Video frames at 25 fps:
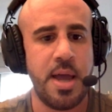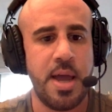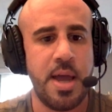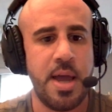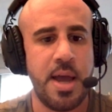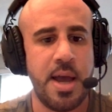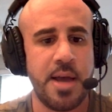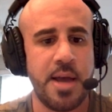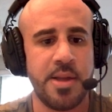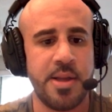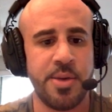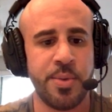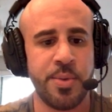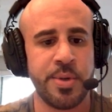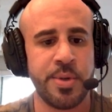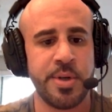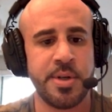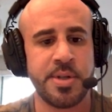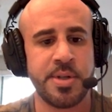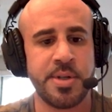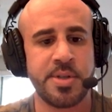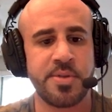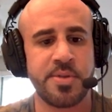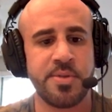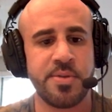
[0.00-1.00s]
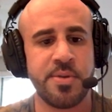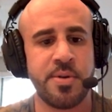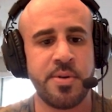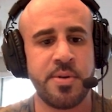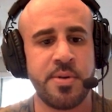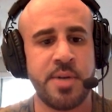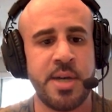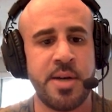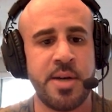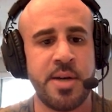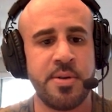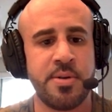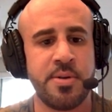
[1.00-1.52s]
and then we're going to scroll
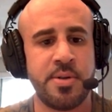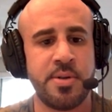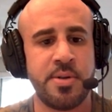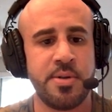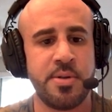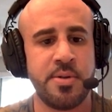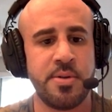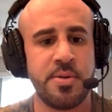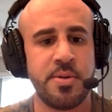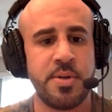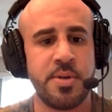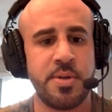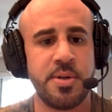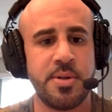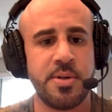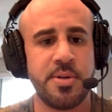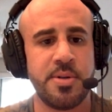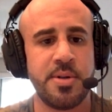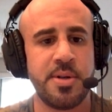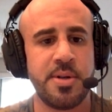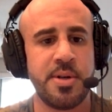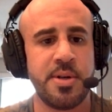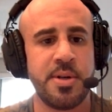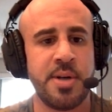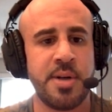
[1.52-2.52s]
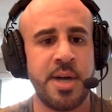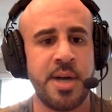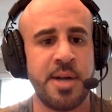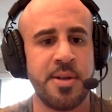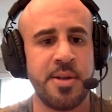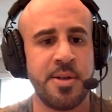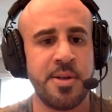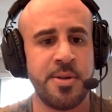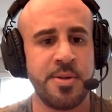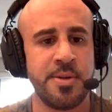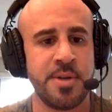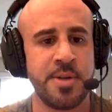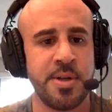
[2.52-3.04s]
down to not
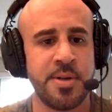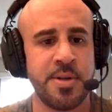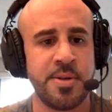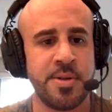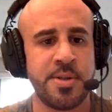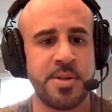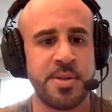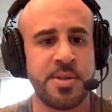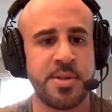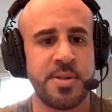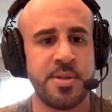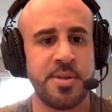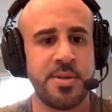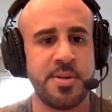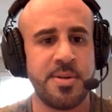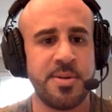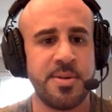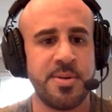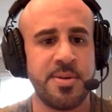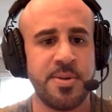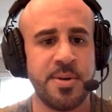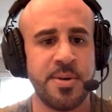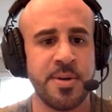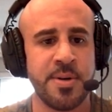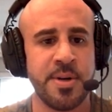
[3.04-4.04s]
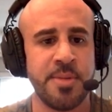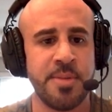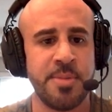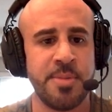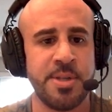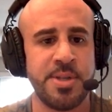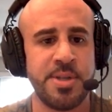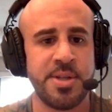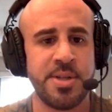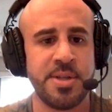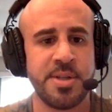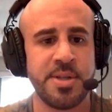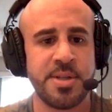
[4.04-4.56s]
logos or
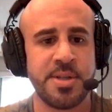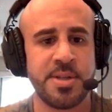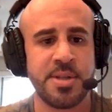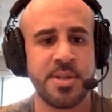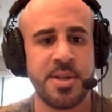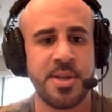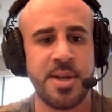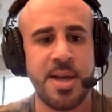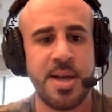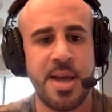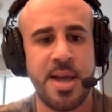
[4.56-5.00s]
images,